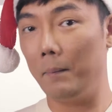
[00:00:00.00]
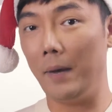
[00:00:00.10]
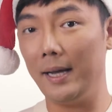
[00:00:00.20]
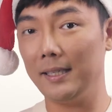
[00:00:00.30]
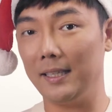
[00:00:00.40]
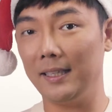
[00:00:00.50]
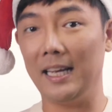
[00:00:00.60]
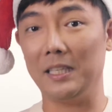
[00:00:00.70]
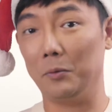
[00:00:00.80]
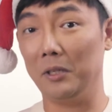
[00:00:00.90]
My skin
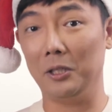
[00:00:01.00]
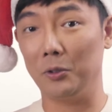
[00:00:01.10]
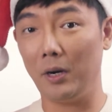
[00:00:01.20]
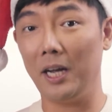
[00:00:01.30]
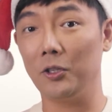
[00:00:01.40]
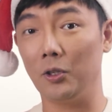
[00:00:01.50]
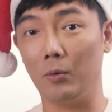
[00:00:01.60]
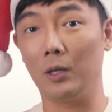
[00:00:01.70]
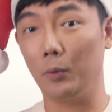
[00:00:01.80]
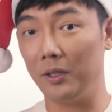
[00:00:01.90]
gets really dry
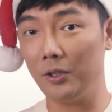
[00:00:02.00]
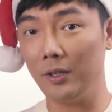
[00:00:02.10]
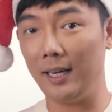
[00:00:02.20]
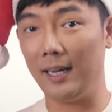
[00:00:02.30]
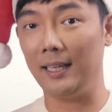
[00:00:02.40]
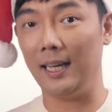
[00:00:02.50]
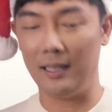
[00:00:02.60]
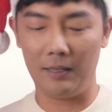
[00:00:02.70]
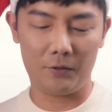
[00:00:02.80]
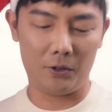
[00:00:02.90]
during winter and I
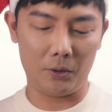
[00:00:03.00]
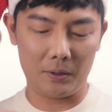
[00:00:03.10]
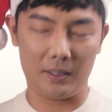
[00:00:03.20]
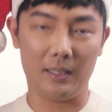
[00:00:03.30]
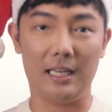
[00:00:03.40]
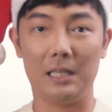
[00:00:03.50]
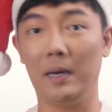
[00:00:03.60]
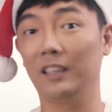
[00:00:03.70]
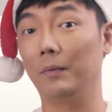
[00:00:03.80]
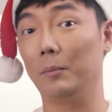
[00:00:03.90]
love to use this as
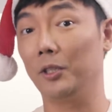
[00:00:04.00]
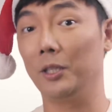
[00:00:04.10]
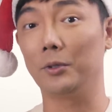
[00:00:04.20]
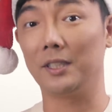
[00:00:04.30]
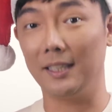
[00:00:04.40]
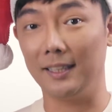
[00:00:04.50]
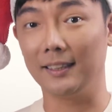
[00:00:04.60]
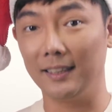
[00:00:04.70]
part of my beauty routine.